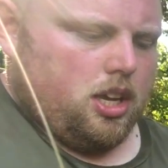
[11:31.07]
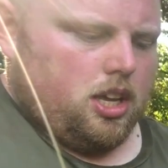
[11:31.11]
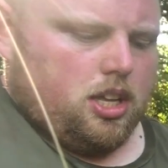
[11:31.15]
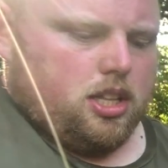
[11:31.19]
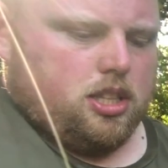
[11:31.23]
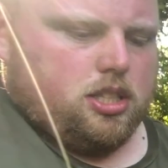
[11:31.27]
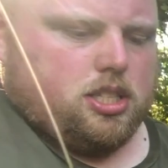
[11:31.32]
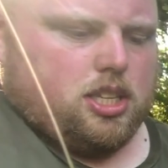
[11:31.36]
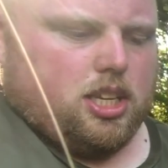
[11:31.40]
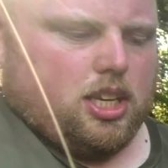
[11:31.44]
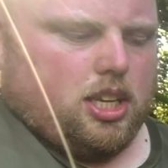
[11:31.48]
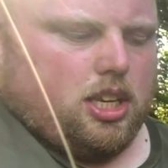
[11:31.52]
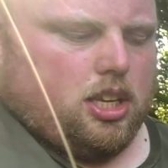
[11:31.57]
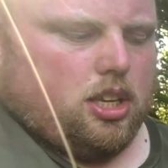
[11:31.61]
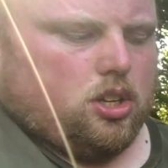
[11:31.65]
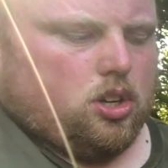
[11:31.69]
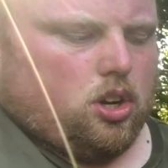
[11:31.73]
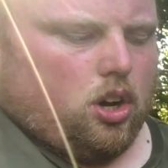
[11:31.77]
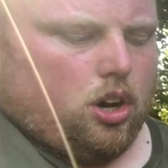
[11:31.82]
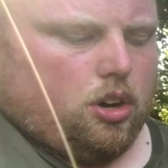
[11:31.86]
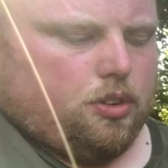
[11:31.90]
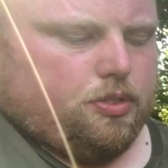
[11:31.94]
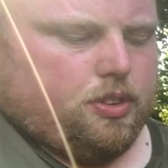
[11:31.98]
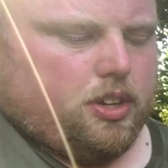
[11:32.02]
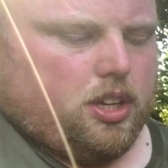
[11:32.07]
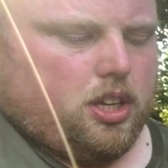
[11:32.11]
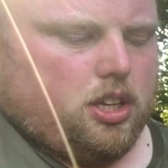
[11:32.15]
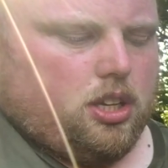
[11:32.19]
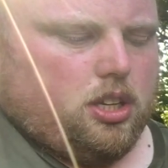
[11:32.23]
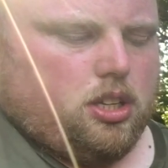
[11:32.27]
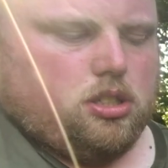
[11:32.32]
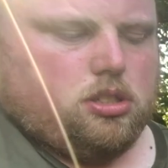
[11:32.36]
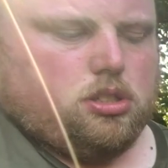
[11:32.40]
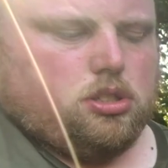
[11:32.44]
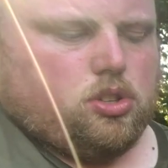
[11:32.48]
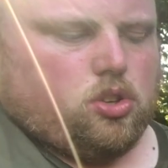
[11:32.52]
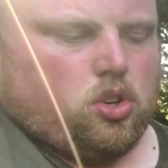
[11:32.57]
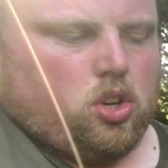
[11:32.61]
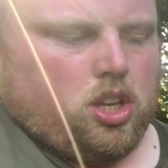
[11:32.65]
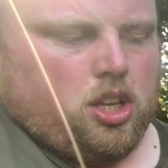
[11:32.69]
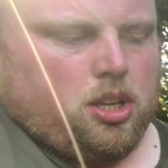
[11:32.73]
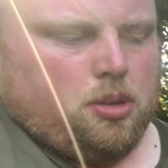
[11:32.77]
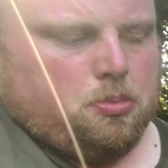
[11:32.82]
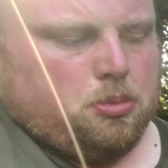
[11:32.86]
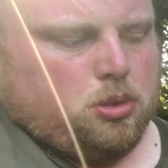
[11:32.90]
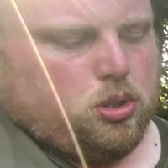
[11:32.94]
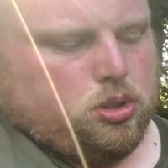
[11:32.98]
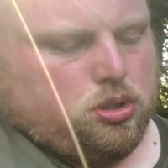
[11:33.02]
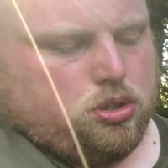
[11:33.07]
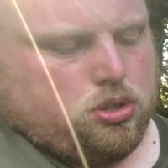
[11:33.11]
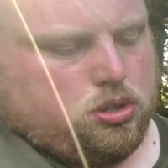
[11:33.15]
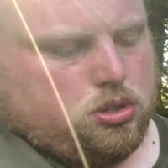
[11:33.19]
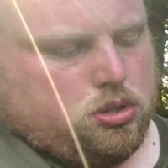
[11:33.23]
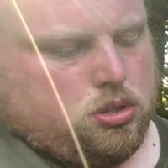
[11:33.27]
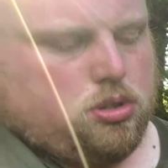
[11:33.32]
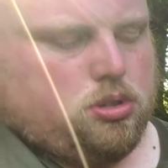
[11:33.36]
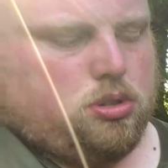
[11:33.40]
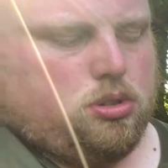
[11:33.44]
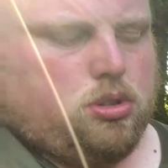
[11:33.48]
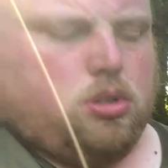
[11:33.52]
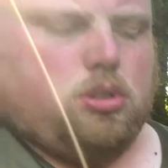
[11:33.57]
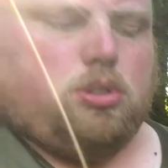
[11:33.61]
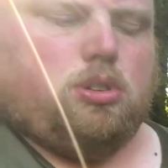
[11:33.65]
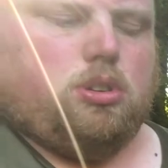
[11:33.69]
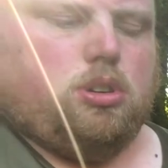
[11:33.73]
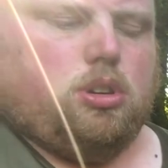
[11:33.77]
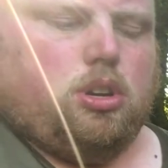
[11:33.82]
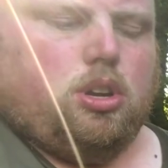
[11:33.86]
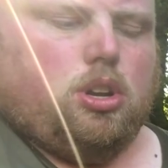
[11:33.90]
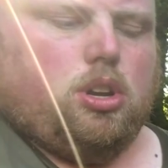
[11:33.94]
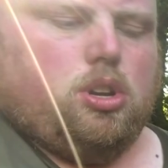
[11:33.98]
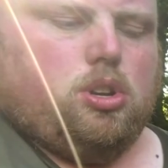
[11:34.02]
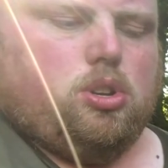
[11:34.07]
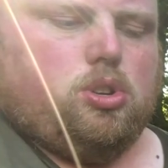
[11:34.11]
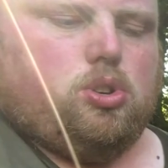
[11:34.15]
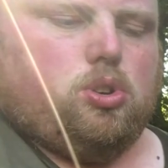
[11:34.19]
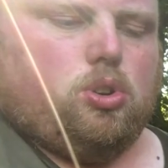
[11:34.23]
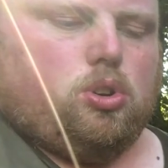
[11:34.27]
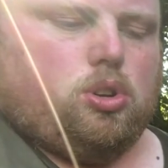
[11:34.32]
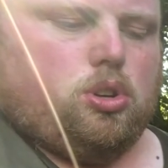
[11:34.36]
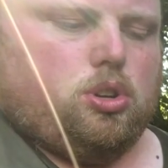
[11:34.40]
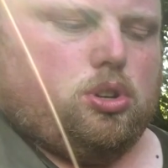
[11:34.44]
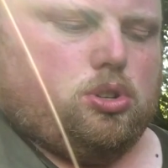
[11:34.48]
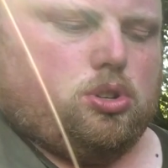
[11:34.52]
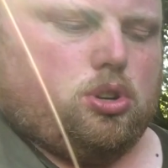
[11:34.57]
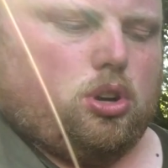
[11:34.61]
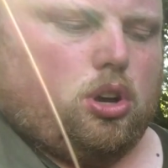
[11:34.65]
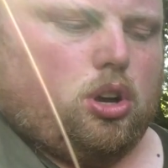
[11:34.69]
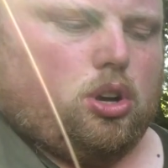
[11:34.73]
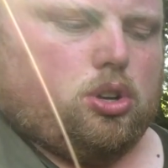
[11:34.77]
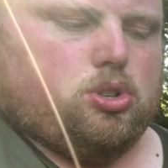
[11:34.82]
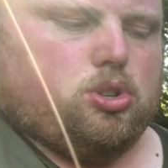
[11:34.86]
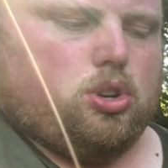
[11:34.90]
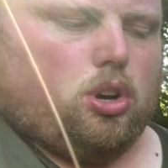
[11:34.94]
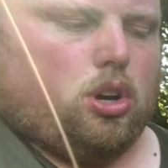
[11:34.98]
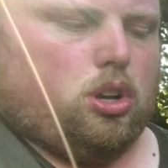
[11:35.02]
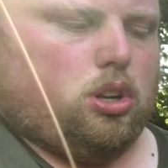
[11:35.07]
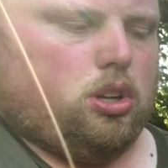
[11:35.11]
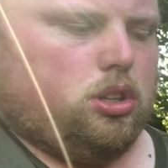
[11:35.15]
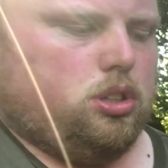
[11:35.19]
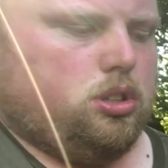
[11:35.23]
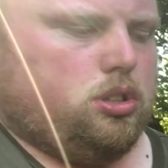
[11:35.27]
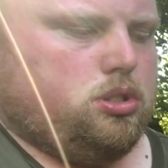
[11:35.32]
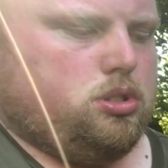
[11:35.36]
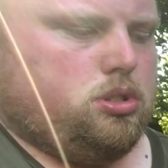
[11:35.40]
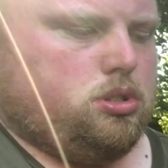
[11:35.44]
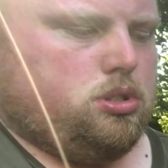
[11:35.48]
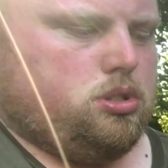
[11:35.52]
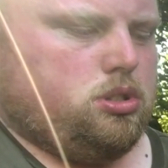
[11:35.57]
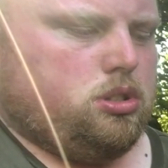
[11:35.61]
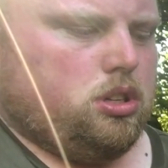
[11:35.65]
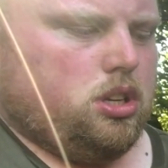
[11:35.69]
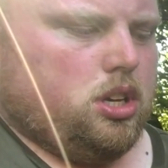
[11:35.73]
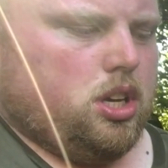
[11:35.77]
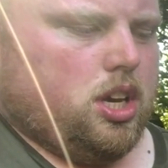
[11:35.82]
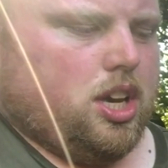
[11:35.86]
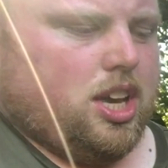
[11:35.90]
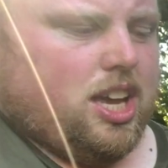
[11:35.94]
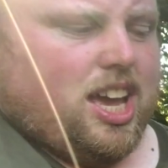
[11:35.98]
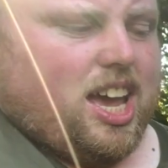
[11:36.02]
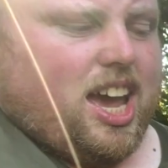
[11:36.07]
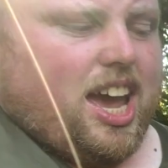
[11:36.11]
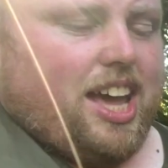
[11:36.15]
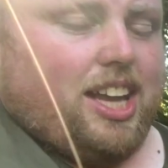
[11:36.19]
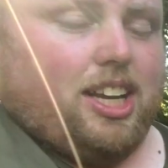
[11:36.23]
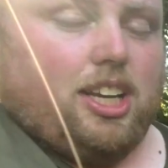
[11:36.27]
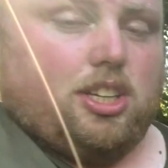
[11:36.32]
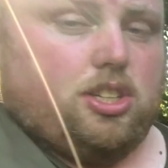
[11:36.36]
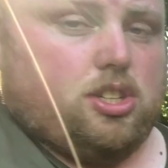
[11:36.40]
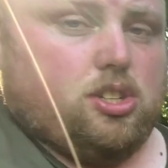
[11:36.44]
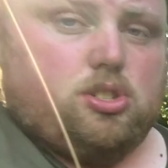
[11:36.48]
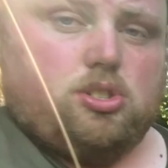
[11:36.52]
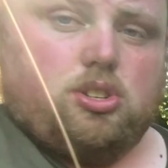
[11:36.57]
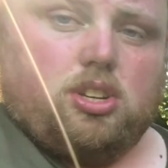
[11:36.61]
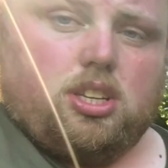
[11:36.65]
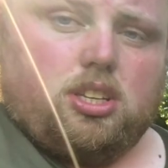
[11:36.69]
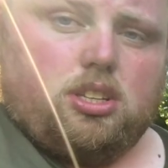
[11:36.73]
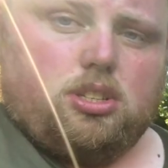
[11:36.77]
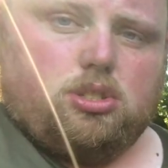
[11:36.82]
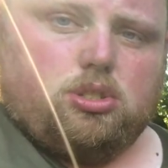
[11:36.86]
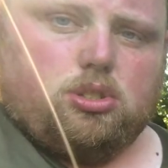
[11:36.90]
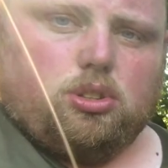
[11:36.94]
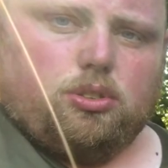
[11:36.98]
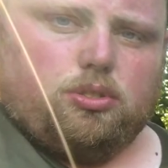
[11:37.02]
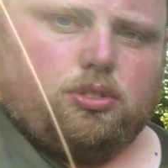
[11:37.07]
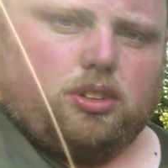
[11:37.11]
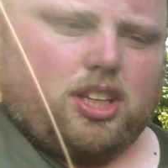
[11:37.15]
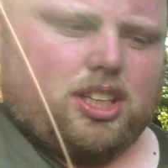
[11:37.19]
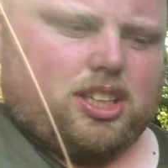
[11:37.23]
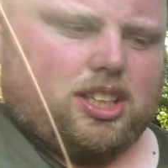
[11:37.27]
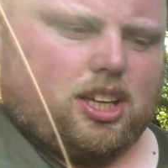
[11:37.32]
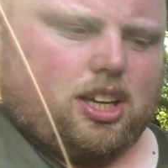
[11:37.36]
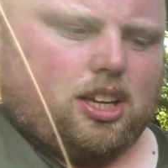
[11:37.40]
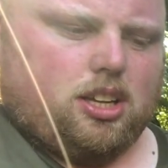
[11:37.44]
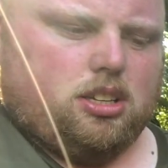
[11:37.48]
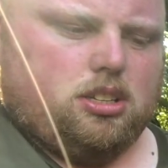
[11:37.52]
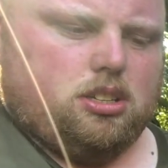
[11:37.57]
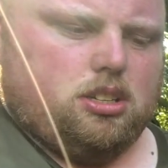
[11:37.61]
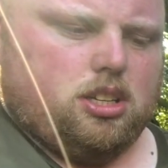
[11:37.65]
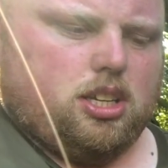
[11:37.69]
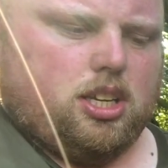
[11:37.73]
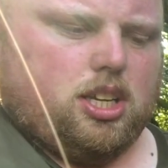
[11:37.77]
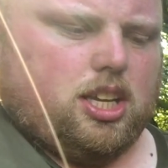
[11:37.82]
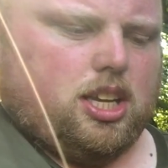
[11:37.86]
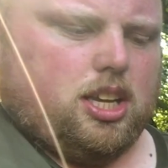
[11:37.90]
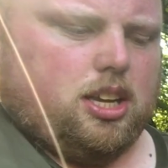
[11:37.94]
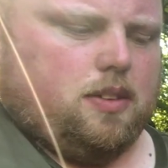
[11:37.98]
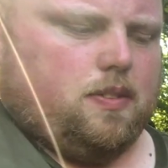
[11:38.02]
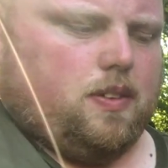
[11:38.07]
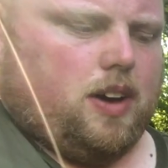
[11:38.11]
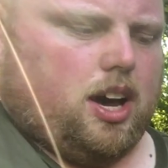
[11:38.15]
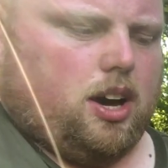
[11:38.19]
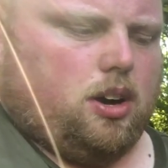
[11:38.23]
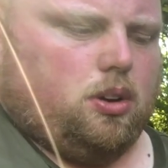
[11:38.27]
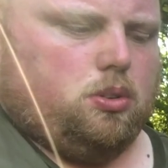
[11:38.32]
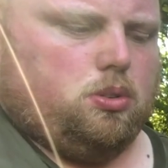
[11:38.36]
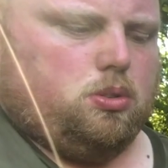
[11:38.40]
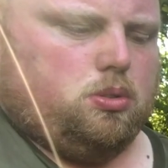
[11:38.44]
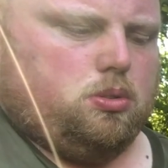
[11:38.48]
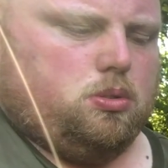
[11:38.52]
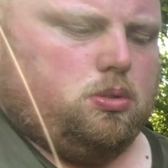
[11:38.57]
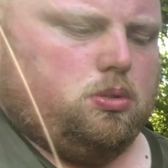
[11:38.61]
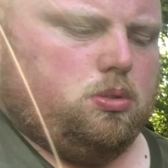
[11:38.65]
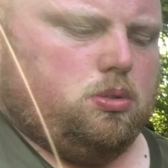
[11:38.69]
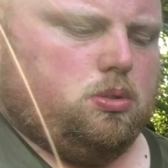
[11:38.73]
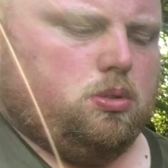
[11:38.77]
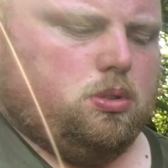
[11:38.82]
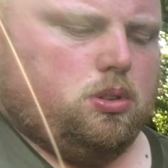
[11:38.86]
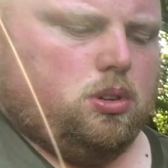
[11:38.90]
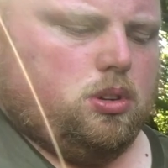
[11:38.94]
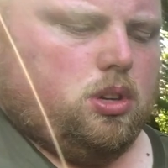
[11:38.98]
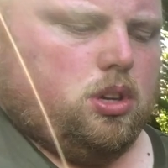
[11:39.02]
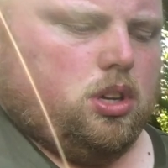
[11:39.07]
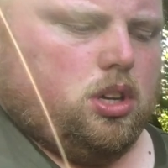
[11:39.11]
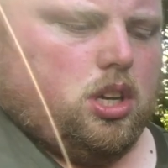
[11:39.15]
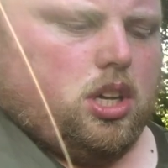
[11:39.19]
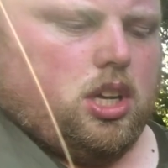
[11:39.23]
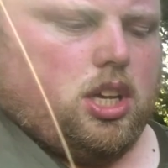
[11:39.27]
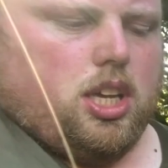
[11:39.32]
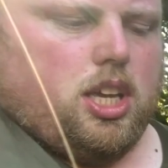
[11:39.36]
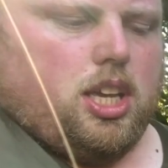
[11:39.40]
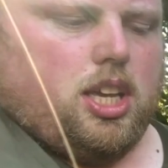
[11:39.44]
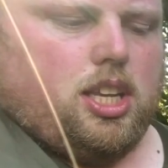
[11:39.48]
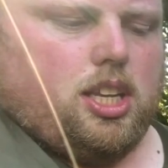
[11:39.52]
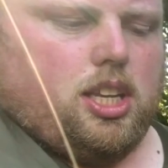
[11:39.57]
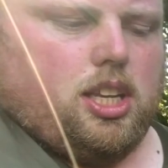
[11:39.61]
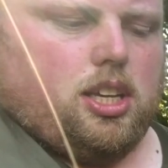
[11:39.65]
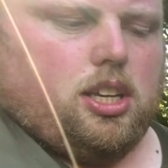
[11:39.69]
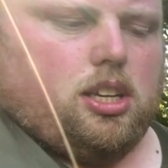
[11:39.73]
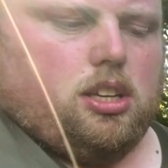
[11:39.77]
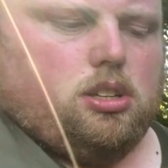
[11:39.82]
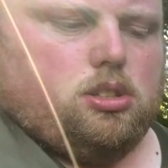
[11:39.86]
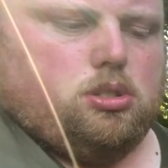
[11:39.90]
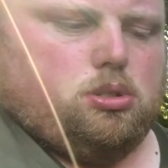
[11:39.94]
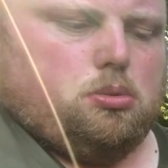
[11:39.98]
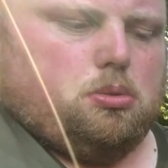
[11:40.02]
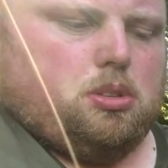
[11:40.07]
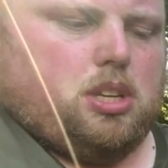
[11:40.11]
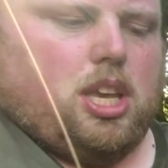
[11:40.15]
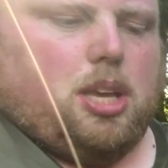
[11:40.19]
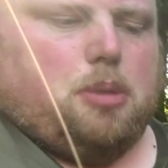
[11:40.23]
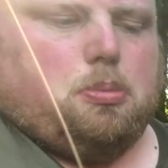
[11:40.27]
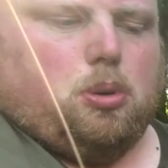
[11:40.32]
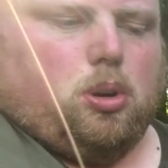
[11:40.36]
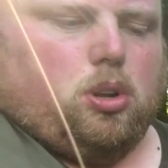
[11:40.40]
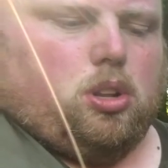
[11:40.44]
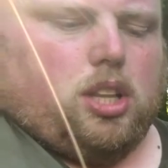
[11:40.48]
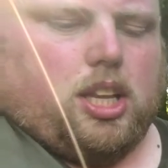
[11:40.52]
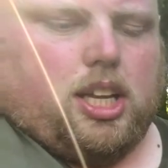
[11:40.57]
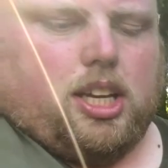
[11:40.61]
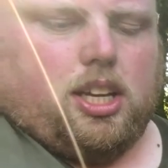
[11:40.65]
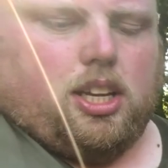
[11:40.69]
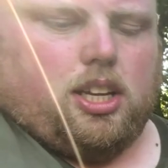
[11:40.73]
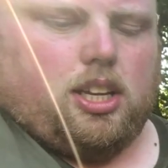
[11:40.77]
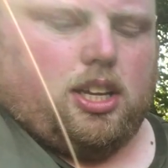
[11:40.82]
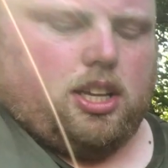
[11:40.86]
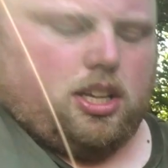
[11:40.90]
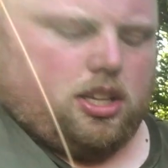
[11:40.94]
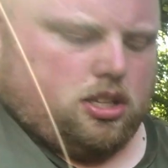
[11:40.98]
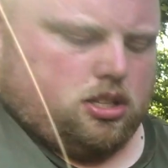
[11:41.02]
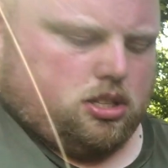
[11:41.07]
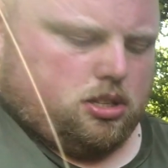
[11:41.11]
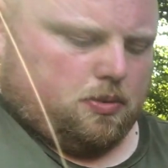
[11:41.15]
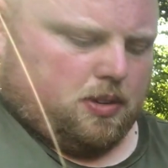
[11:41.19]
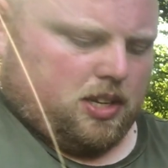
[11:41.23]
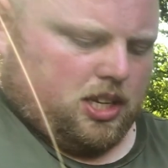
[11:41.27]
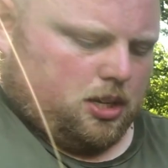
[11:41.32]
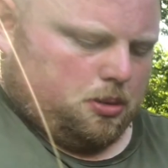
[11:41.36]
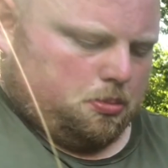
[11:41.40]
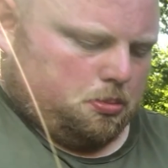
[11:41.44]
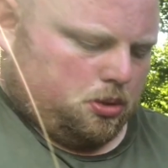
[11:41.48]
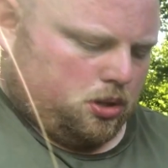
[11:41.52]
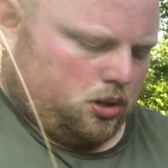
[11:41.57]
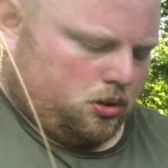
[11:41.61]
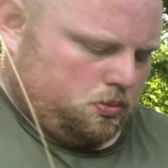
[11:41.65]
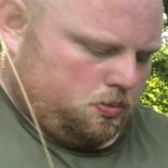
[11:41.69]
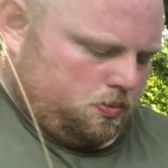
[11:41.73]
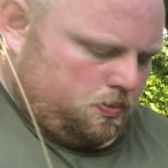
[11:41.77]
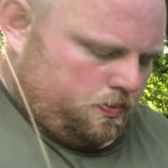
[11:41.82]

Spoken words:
tea, coffees, creamers, sugars, hot chocolates, energy drinks, stuff like that out in here. So I keep all that in there to make a brew.